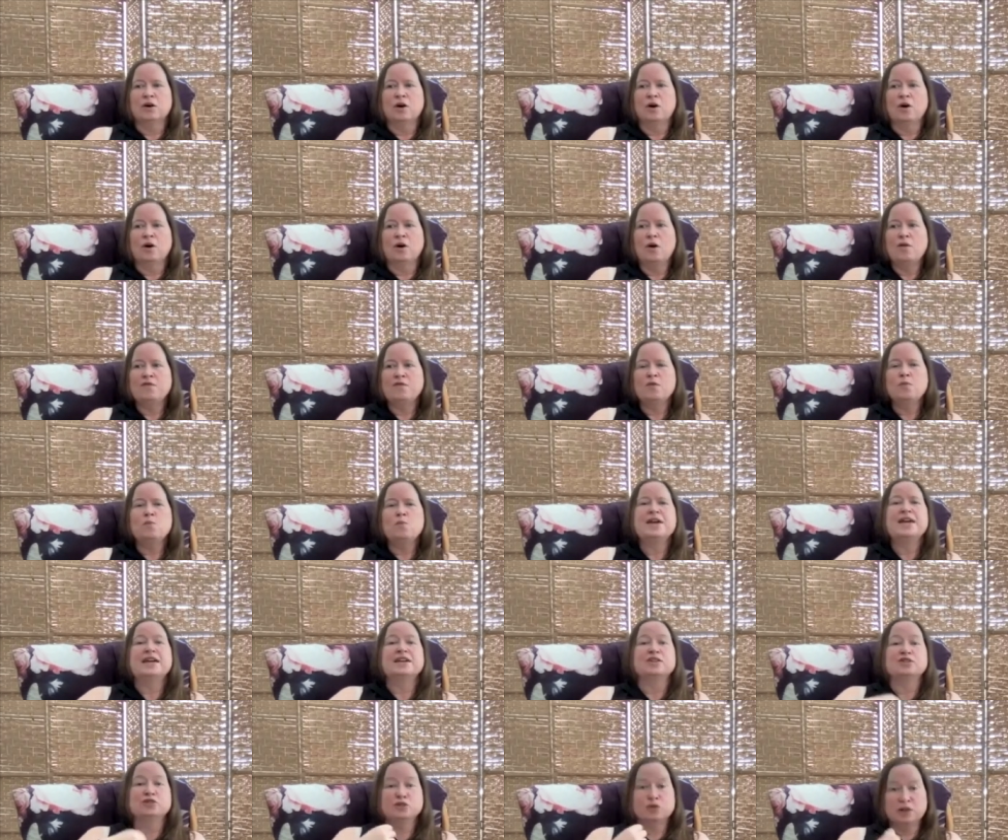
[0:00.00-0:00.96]
often we
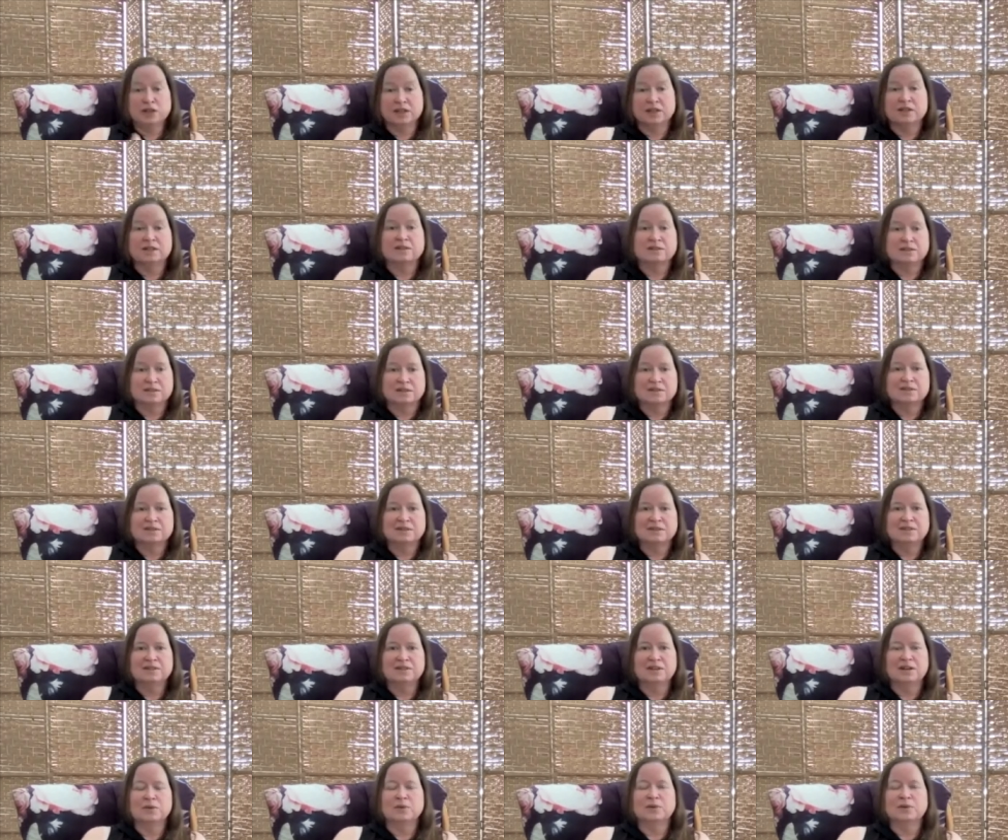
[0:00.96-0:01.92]
get triggered.
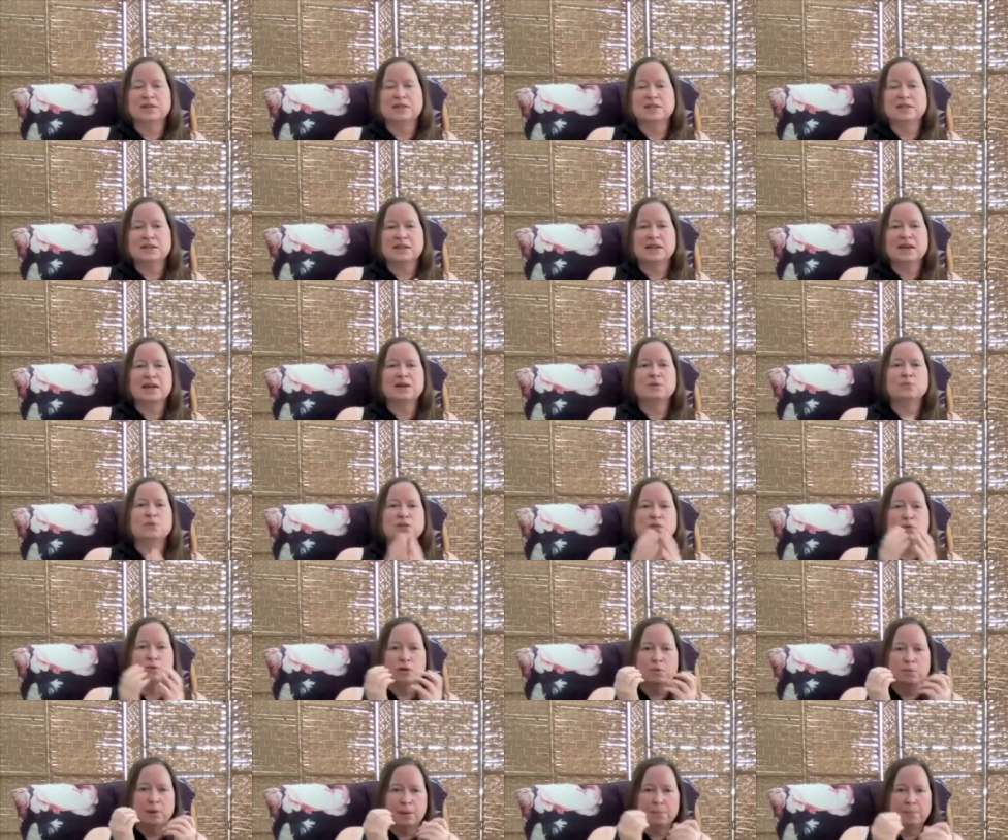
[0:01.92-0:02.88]
You know, it's again we
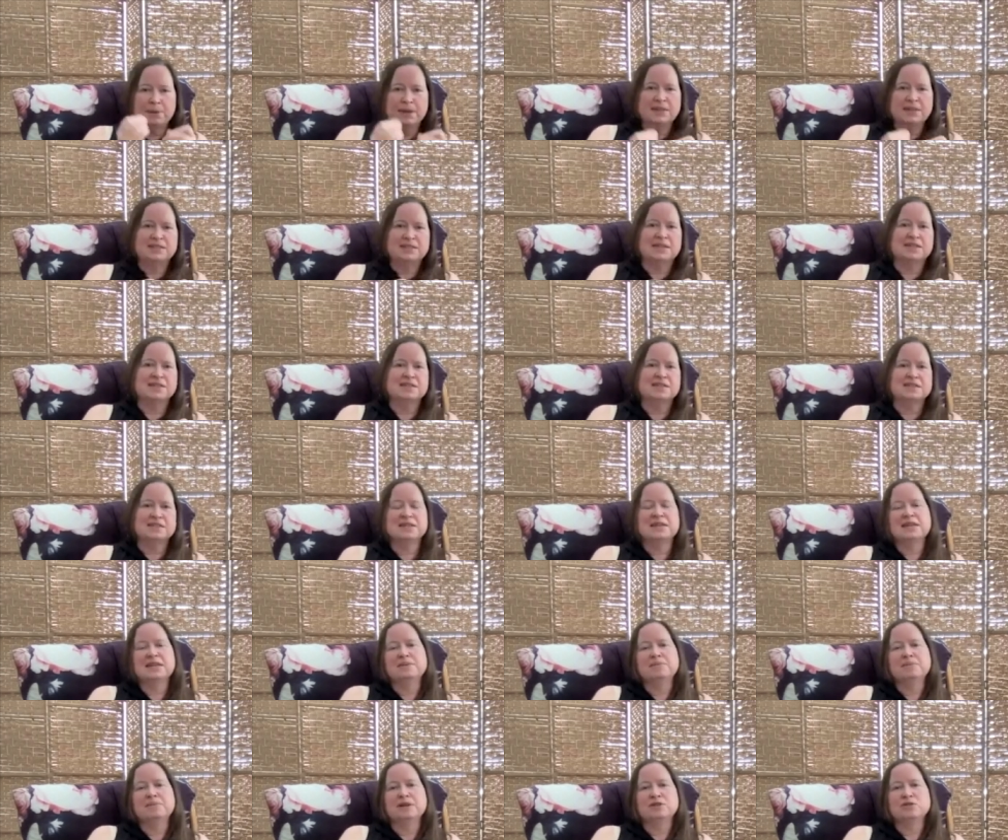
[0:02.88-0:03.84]
talk about
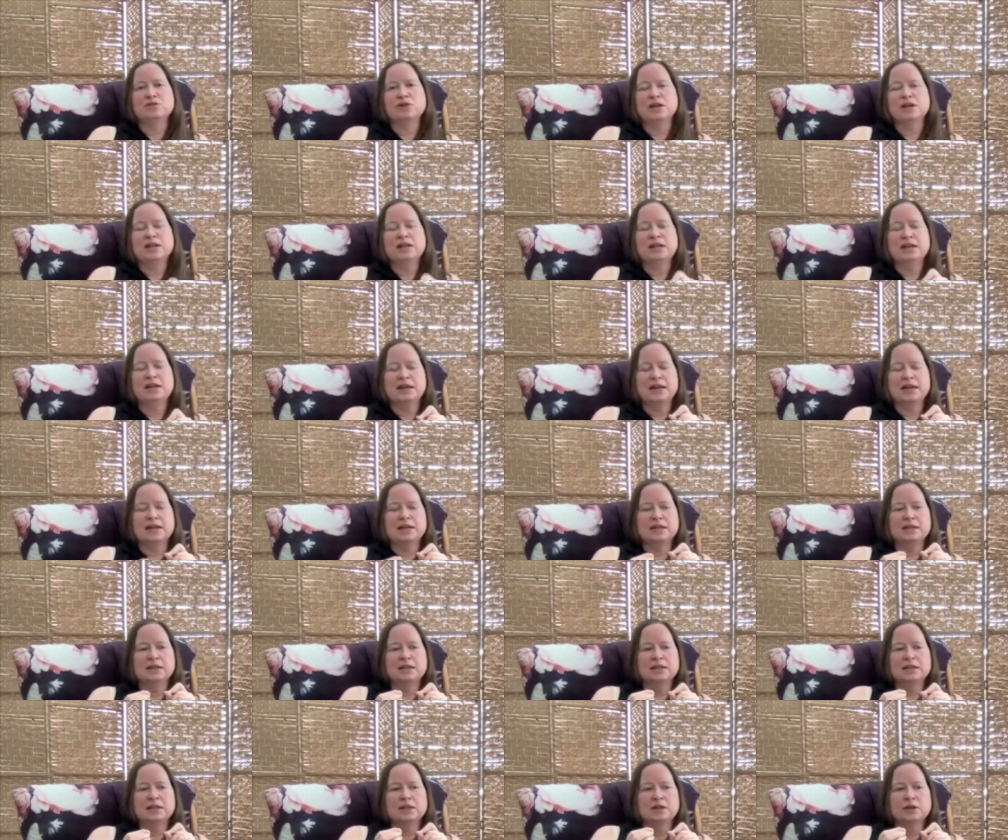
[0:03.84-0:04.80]
PTSD in my training,
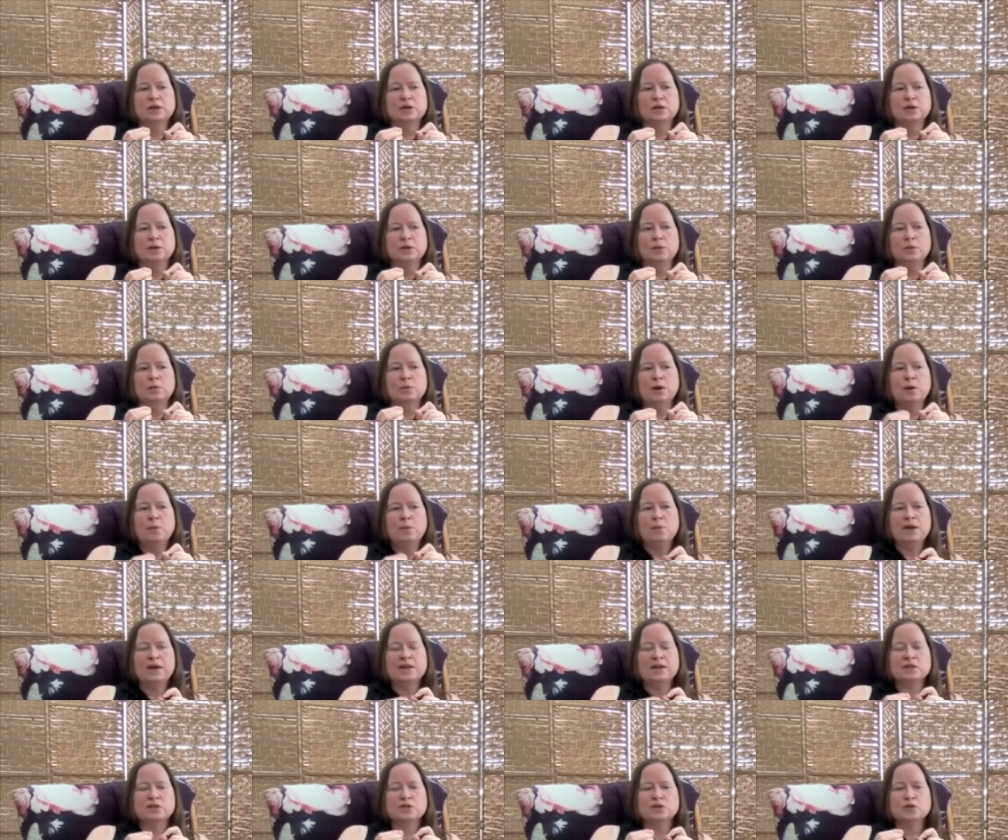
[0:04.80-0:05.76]
and when we
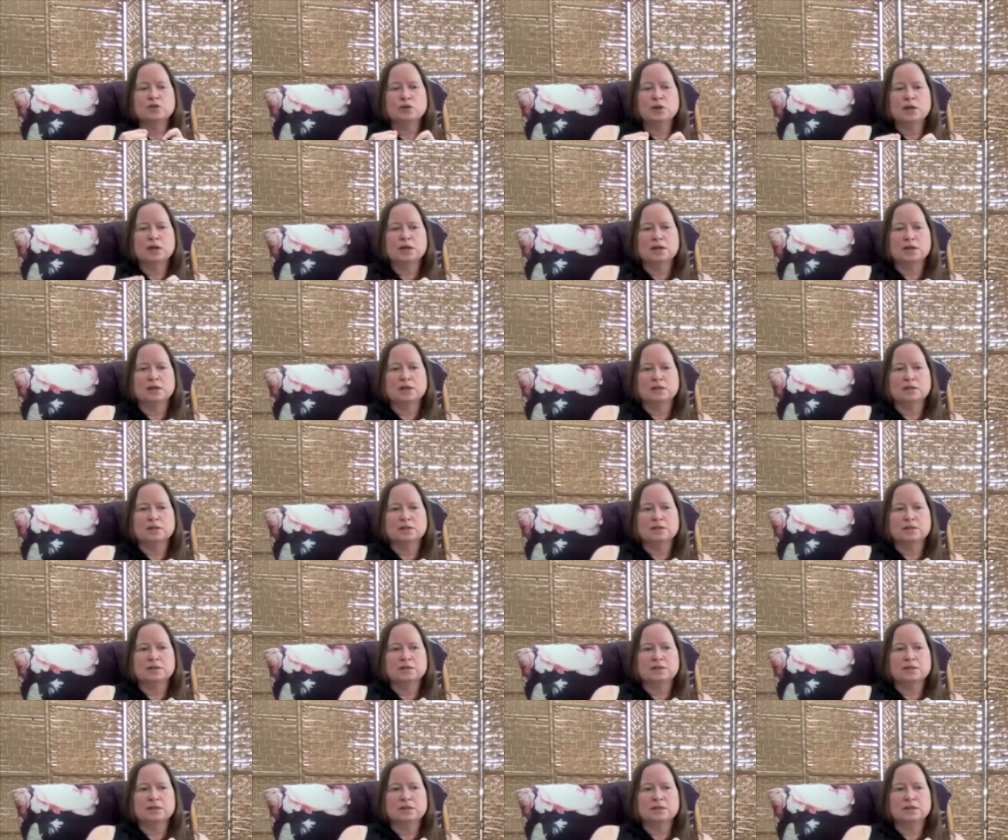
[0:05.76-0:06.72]
get triggered,
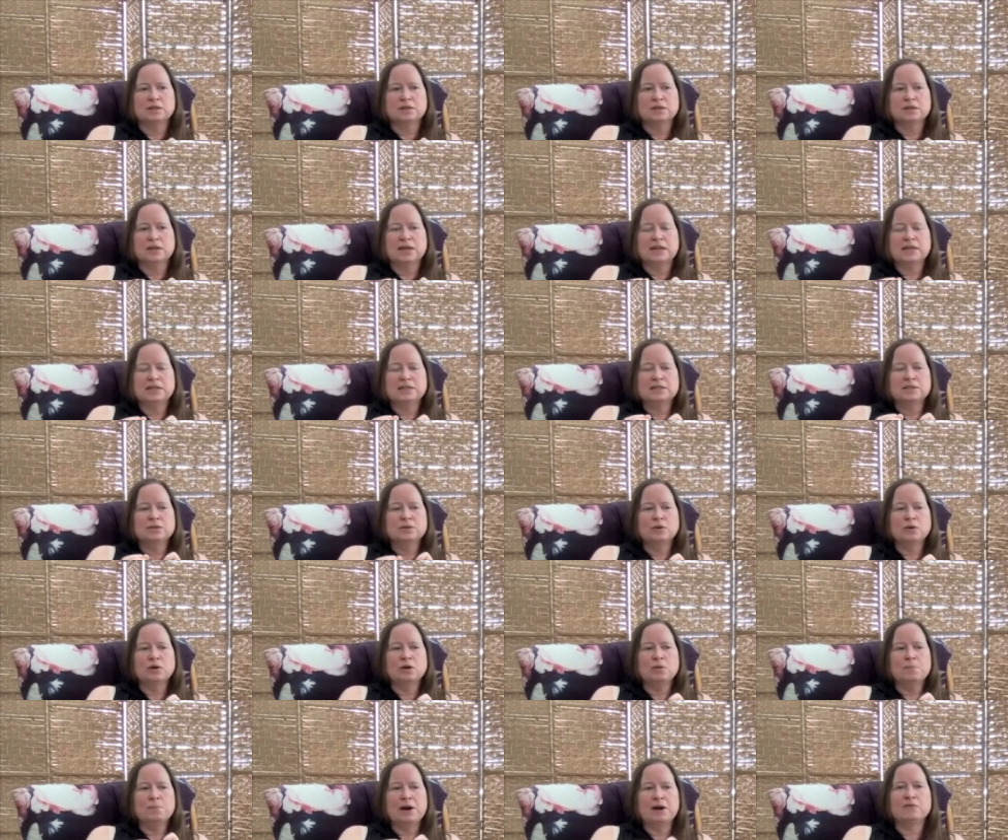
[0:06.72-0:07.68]
it's
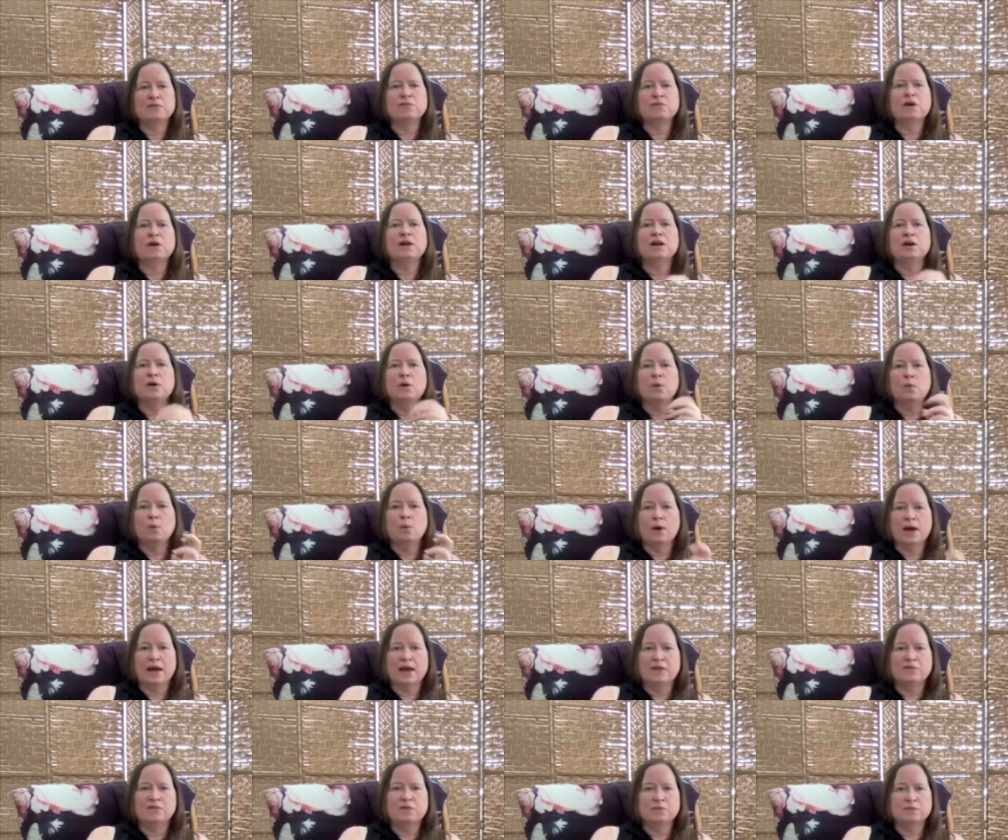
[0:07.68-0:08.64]
not about running
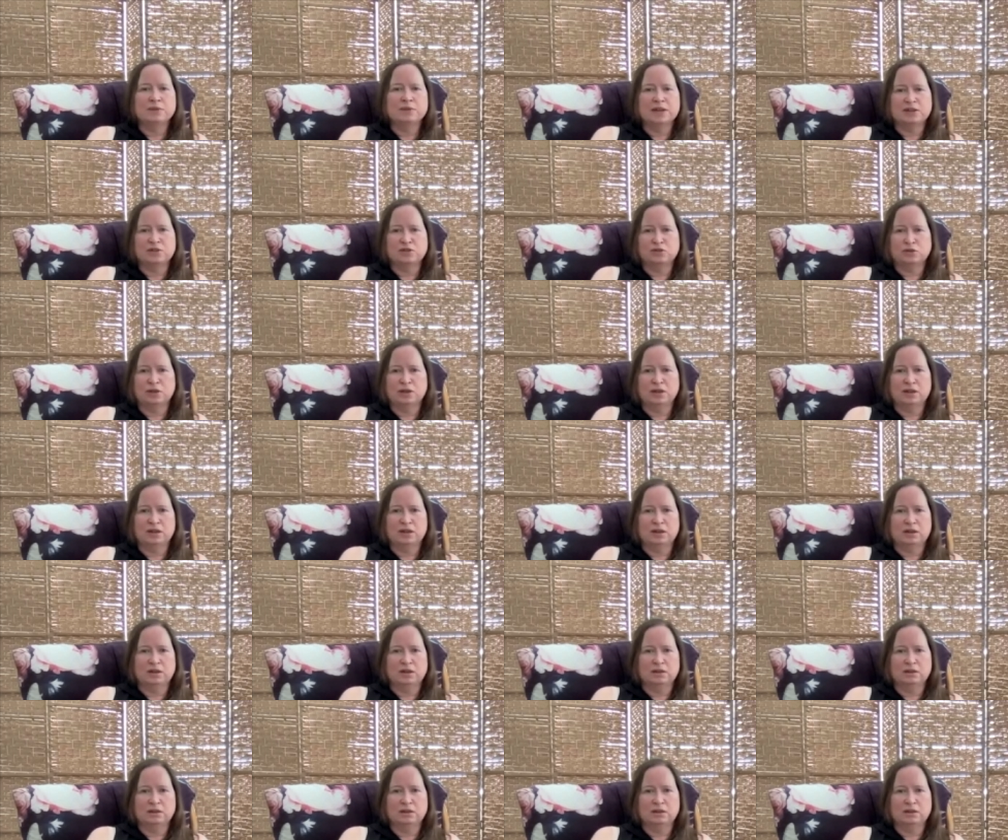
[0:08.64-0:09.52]
away from that trigger.